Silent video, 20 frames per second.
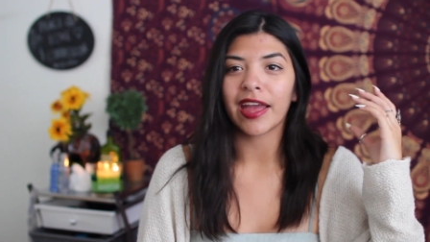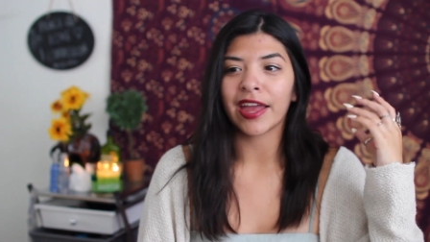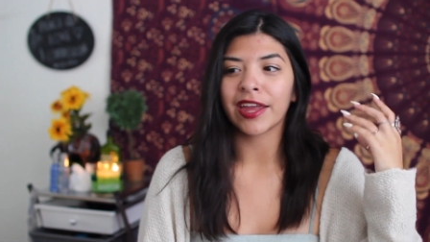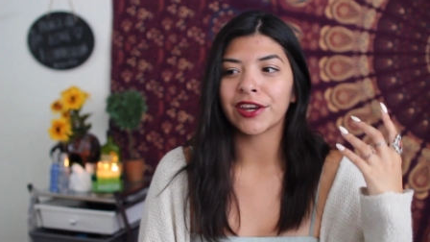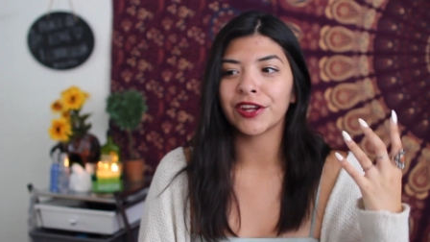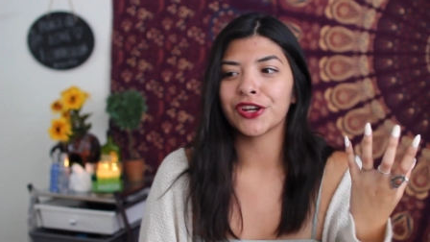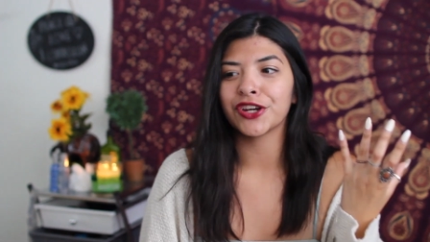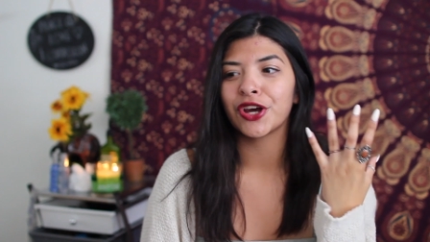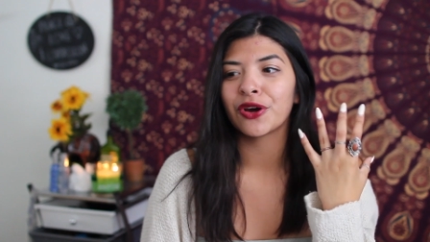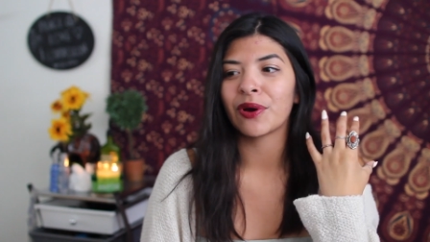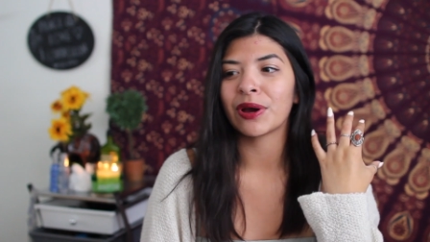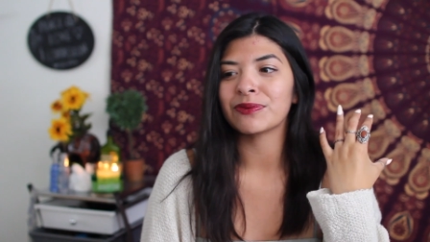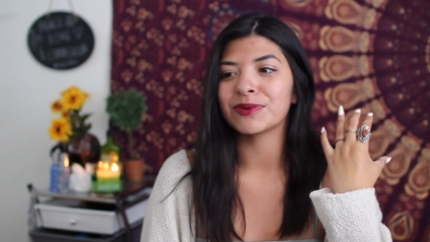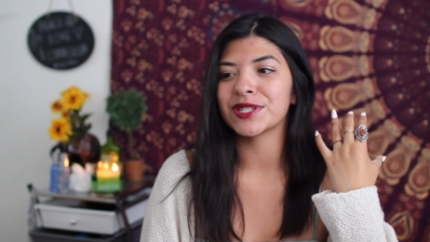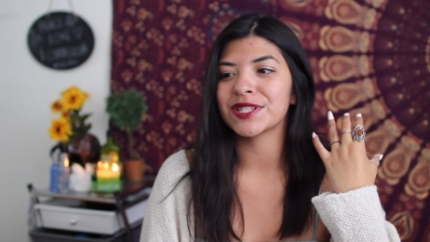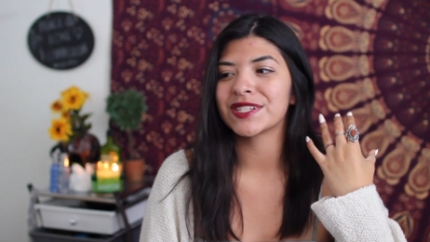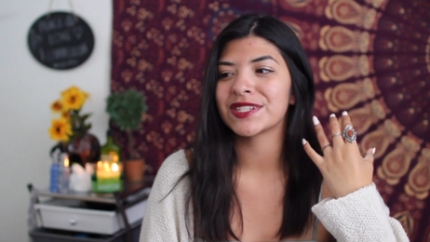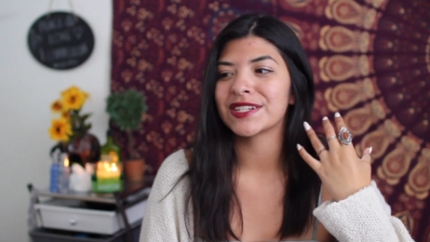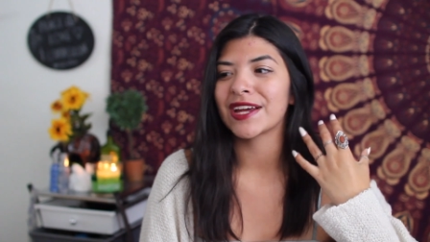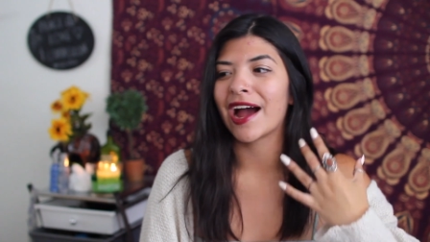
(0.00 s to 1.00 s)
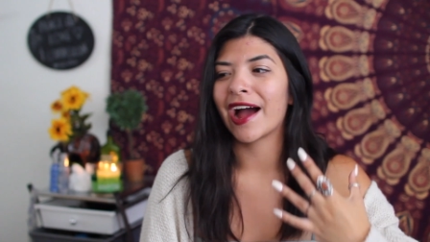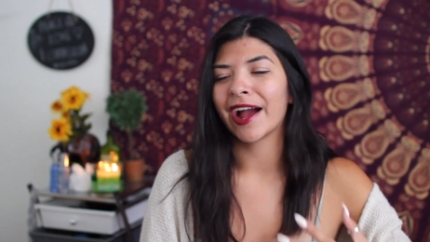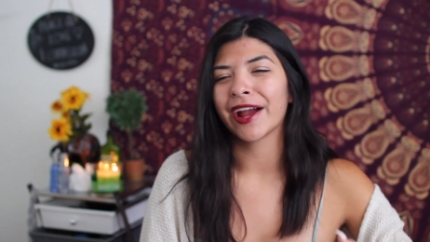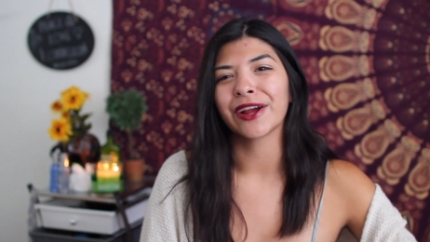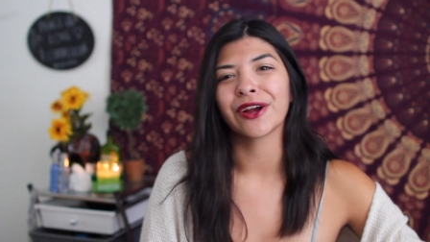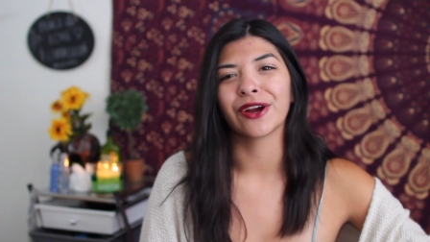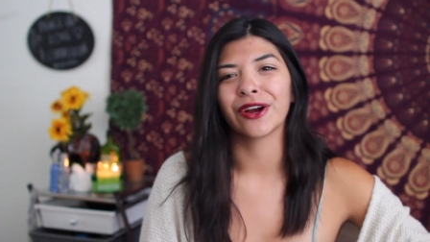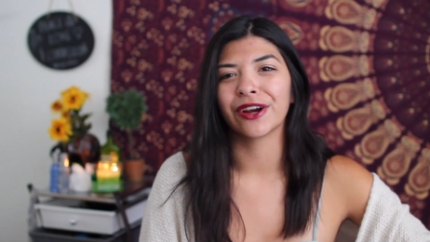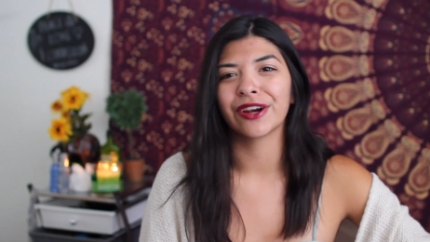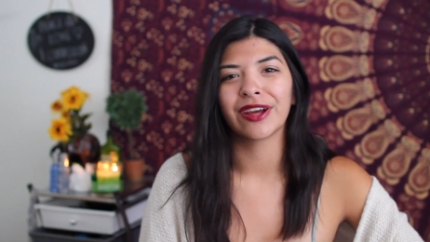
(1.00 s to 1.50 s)
And you know, I was
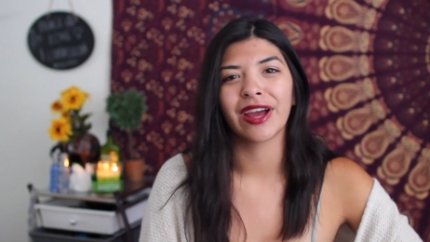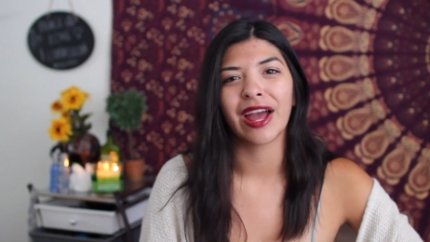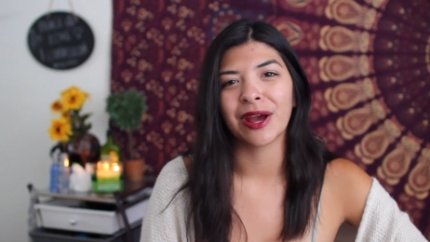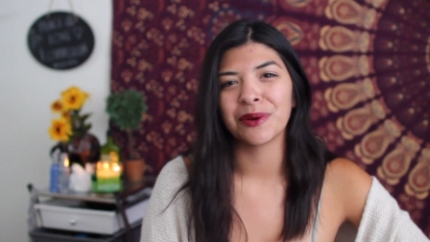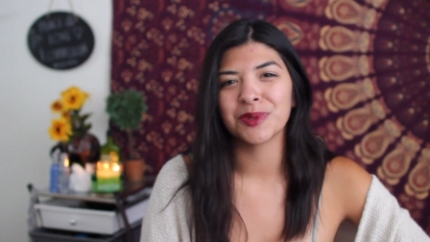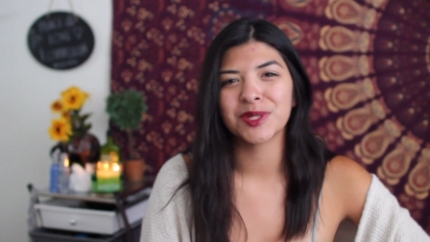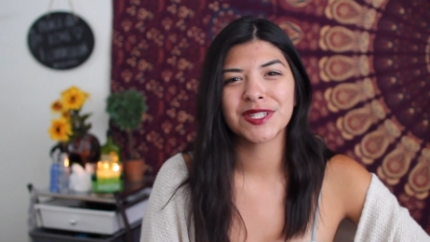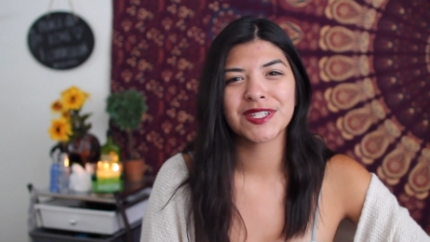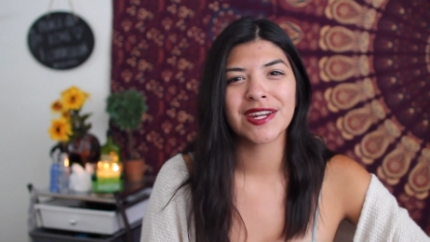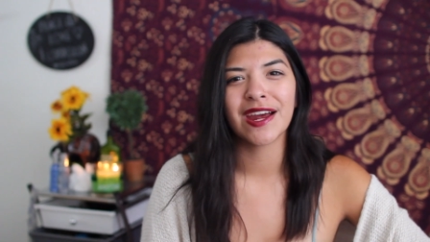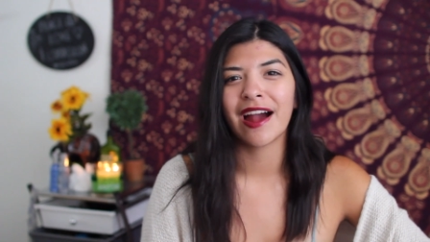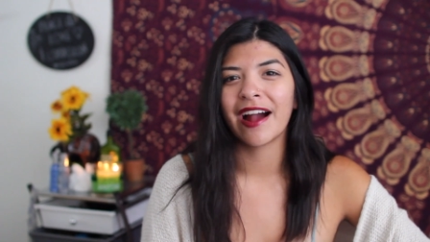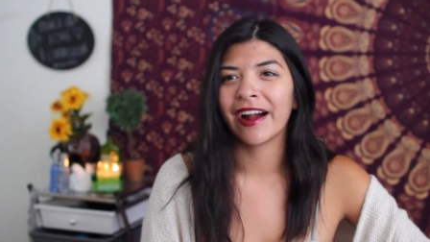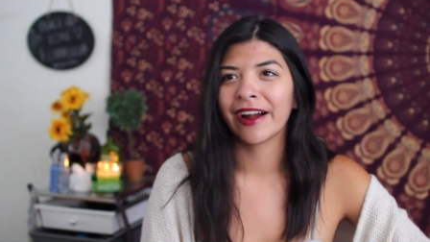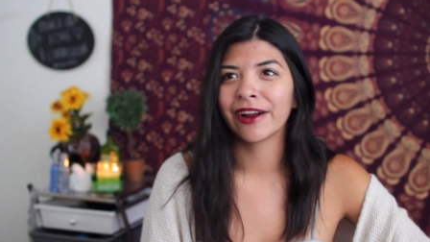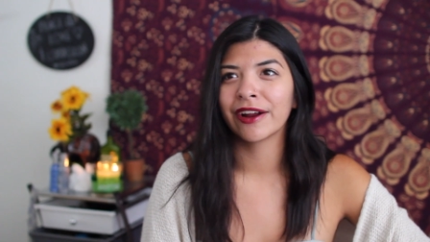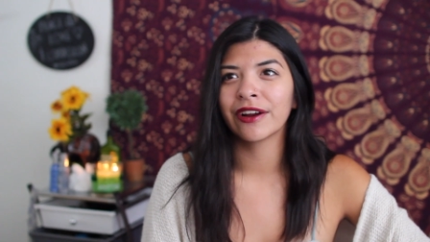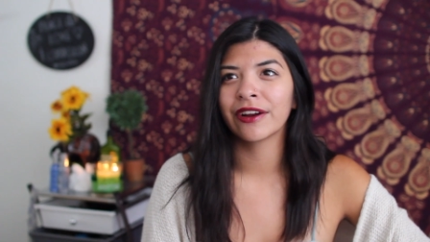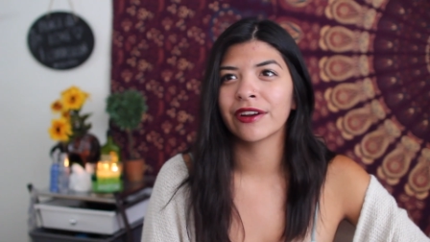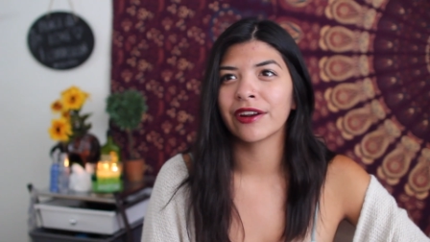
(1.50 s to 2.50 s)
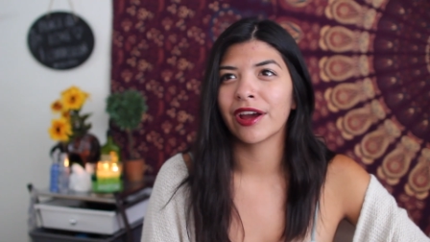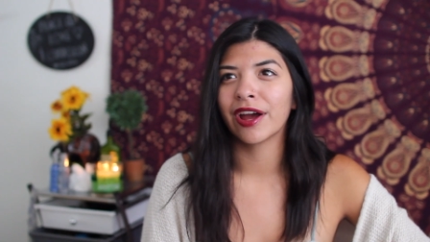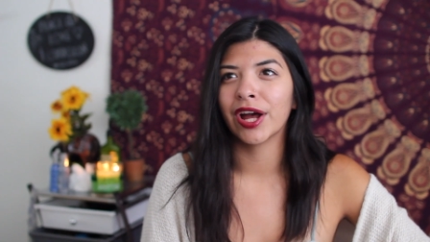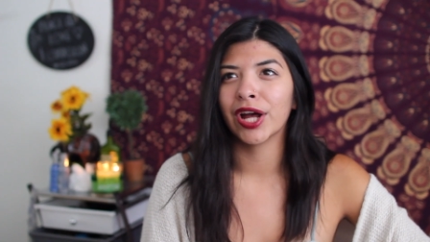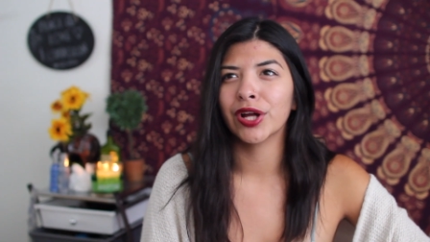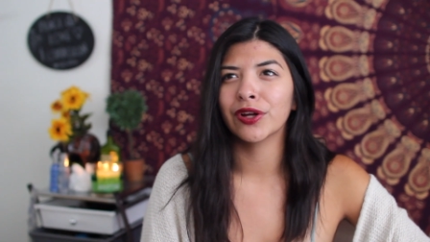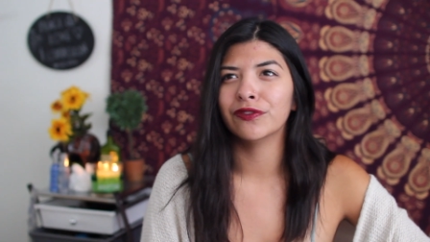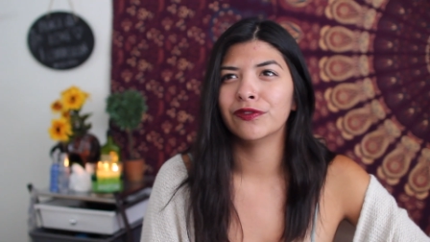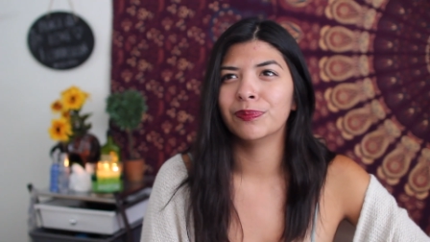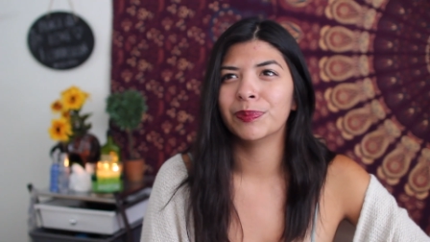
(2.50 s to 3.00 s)
tired. I was tired
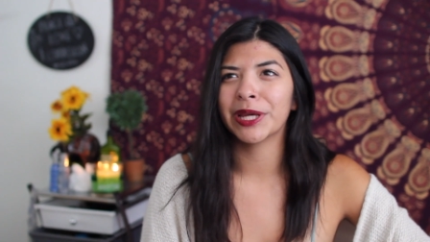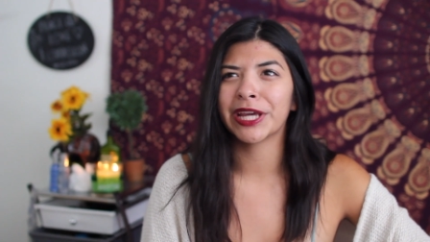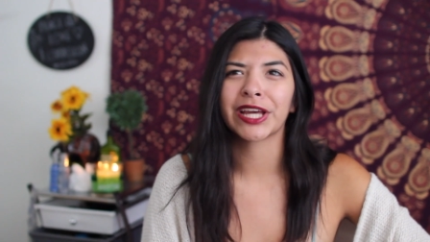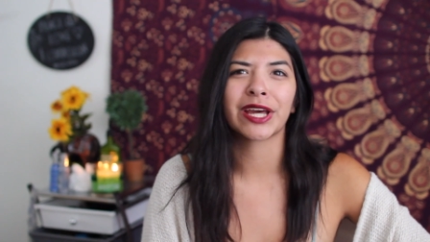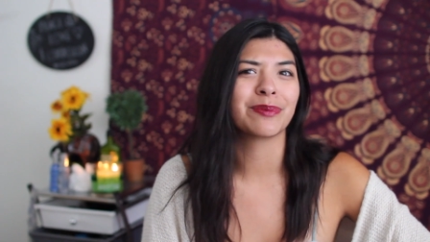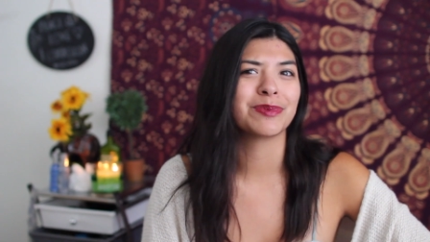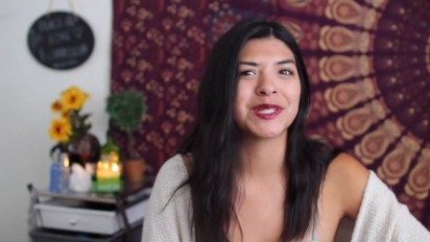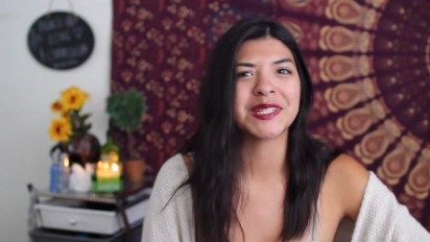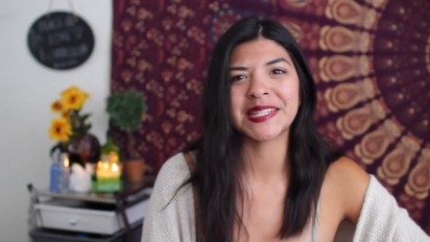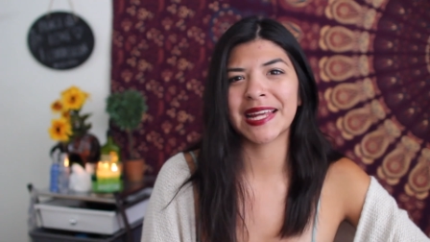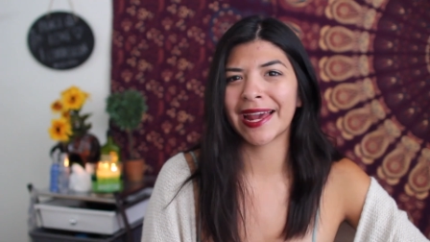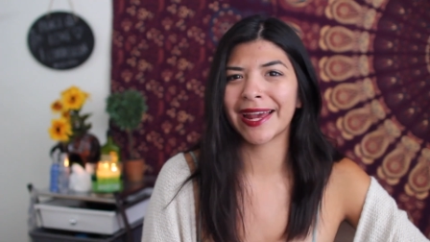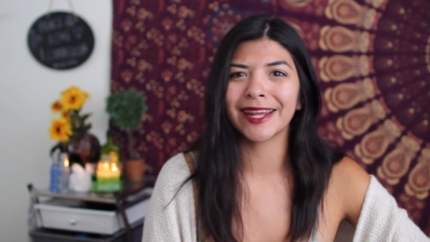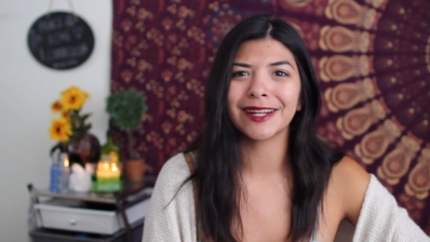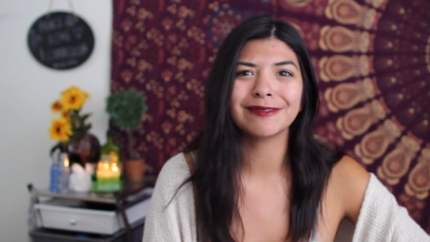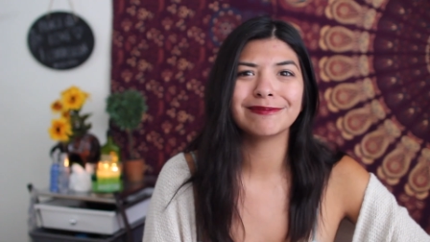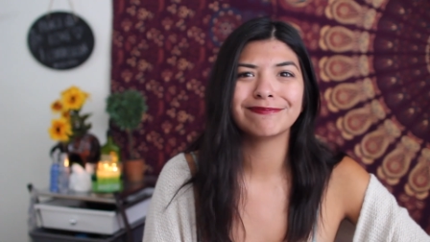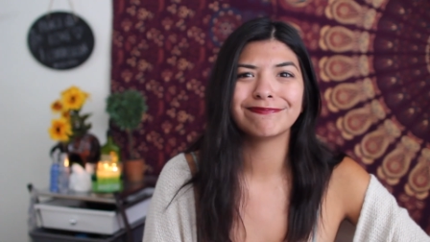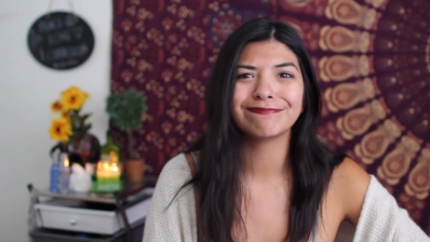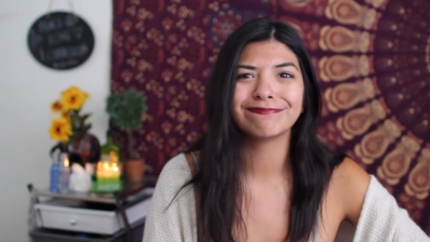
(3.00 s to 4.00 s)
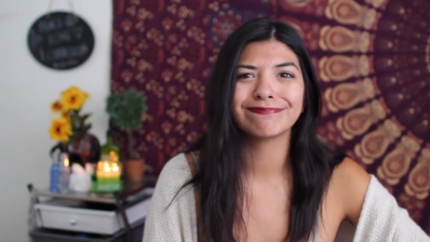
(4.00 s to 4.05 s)
of being upset